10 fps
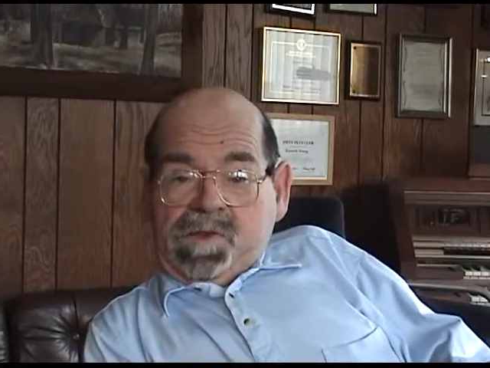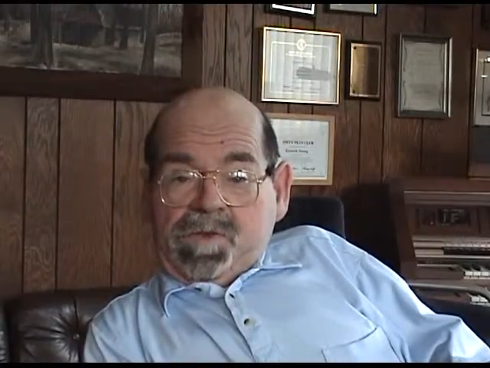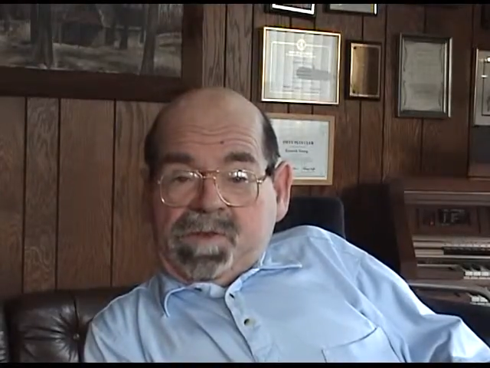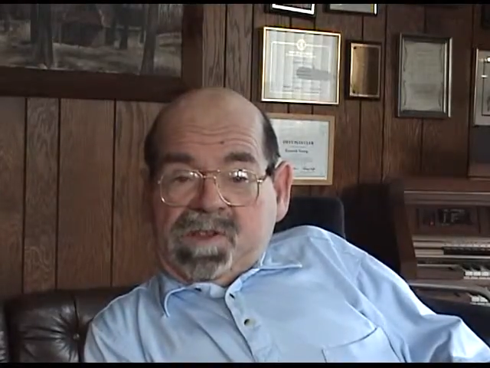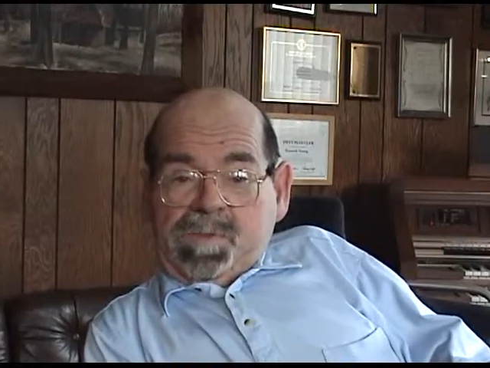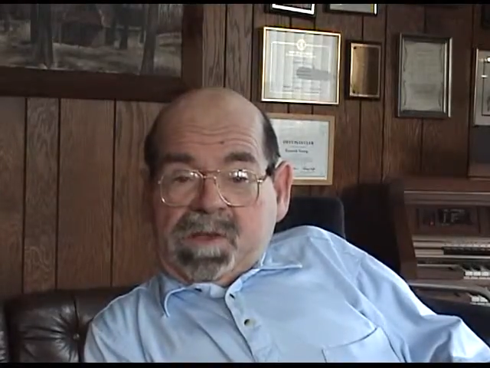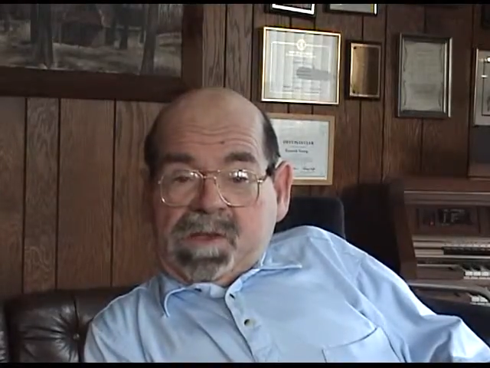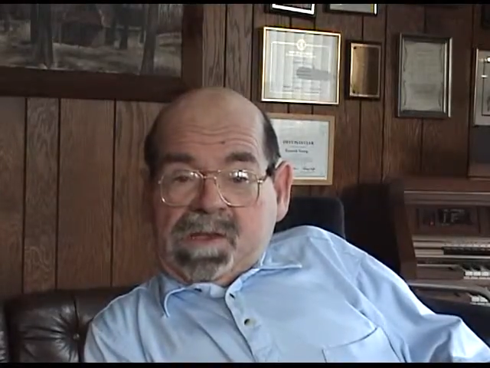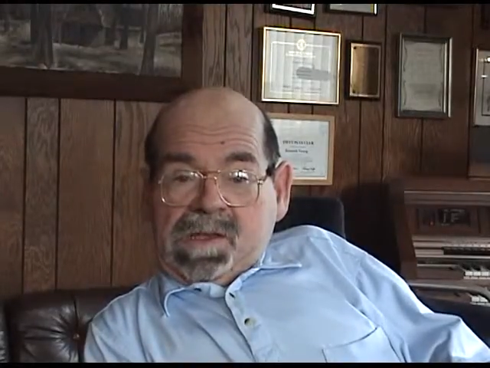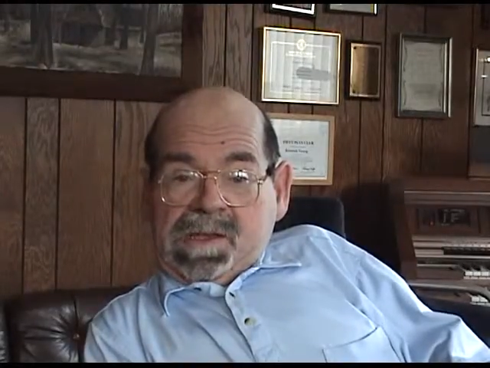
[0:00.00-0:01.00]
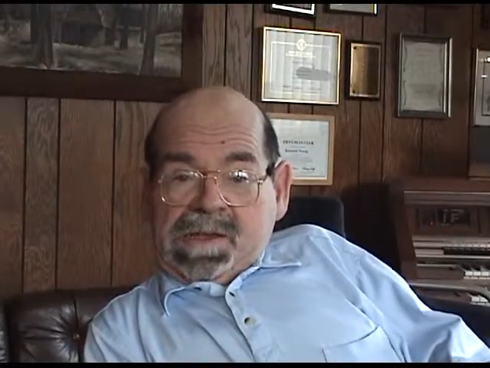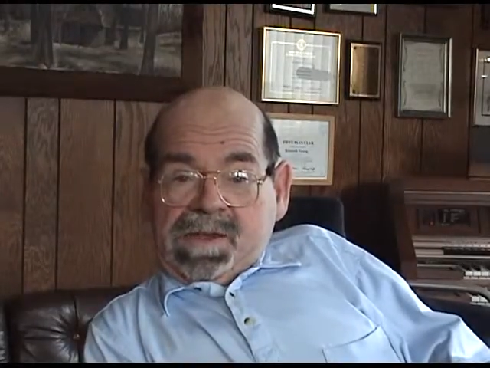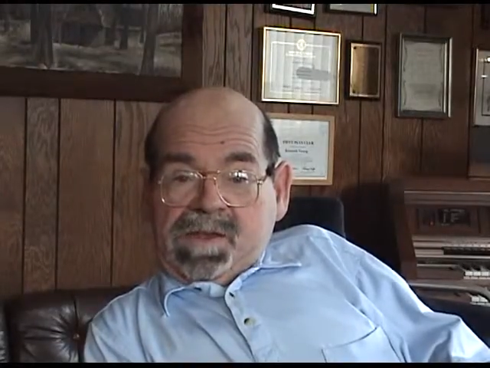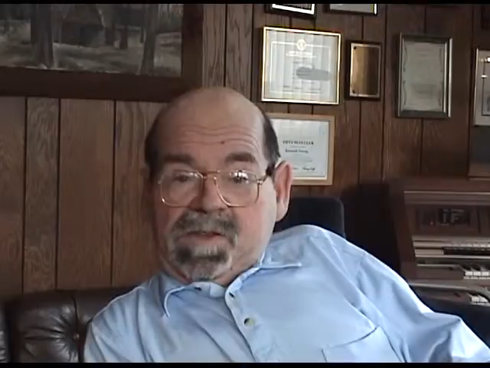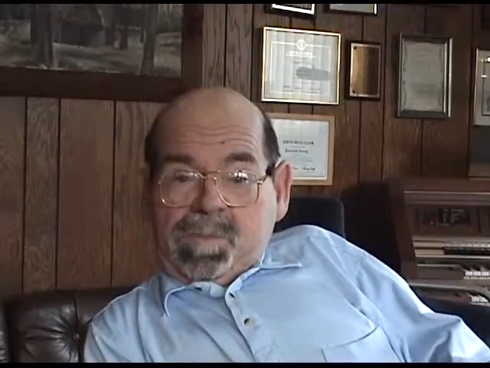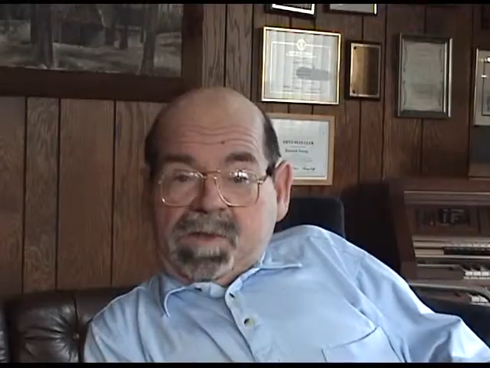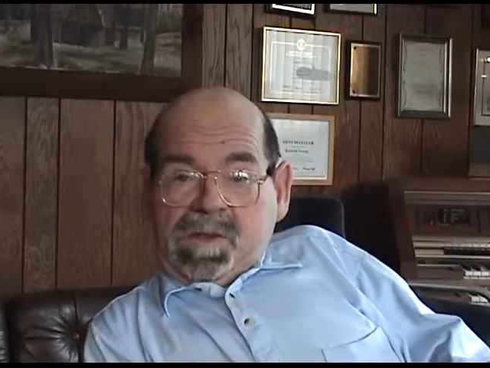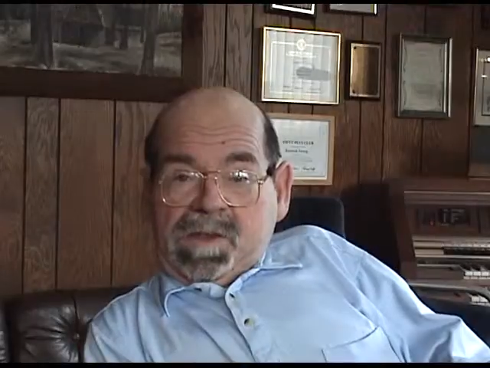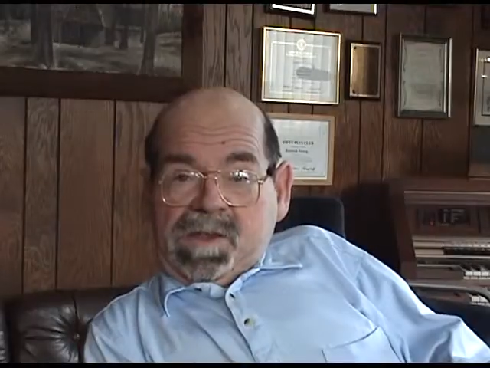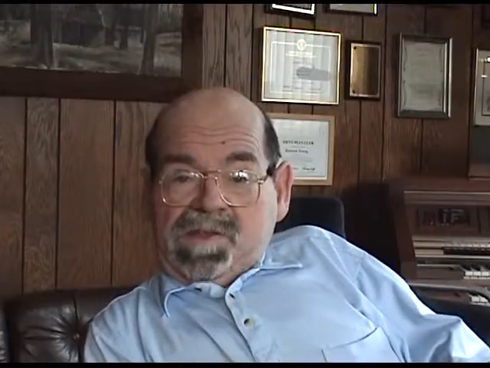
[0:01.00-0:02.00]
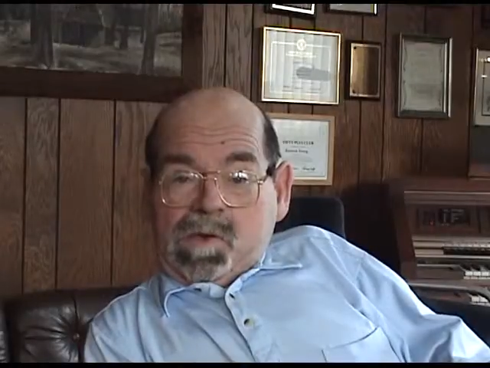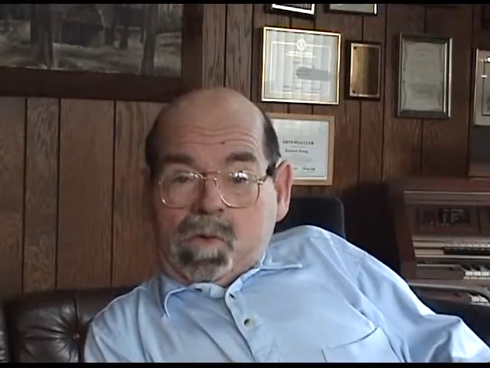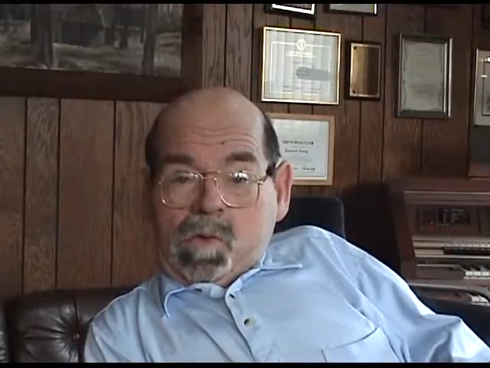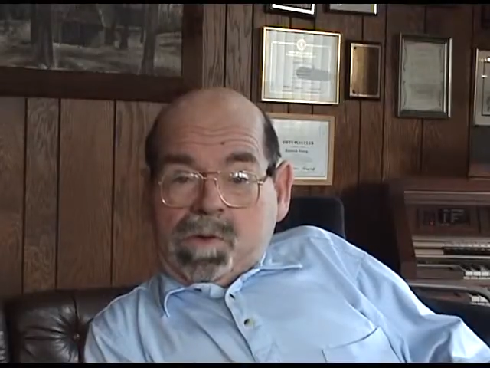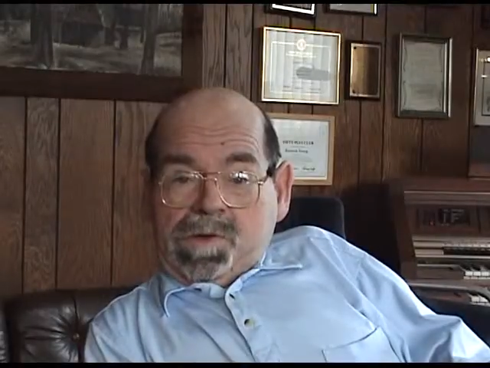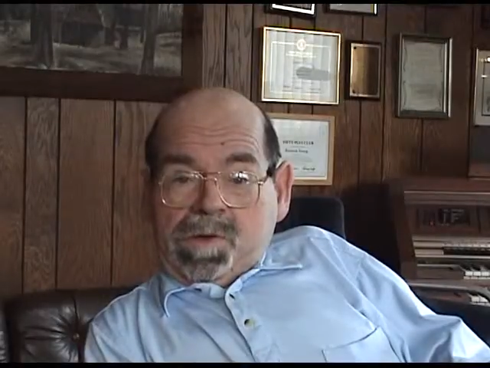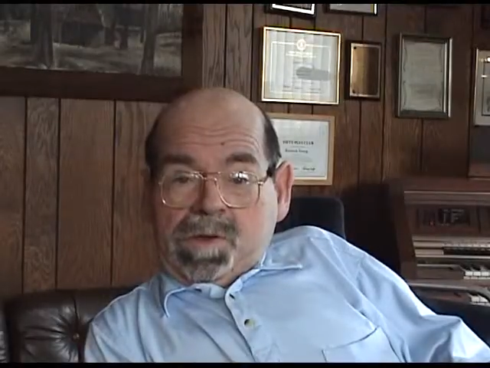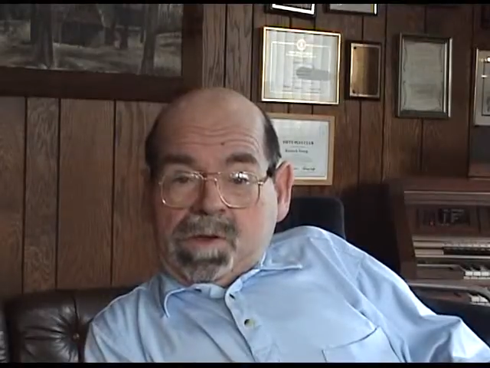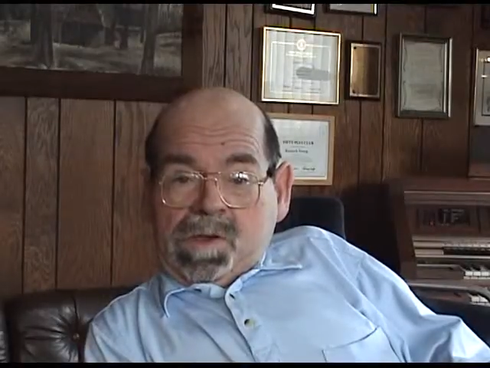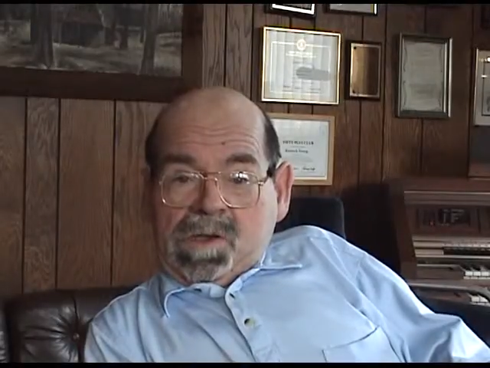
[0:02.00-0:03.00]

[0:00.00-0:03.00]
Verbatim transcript: charisma and his ability as an orator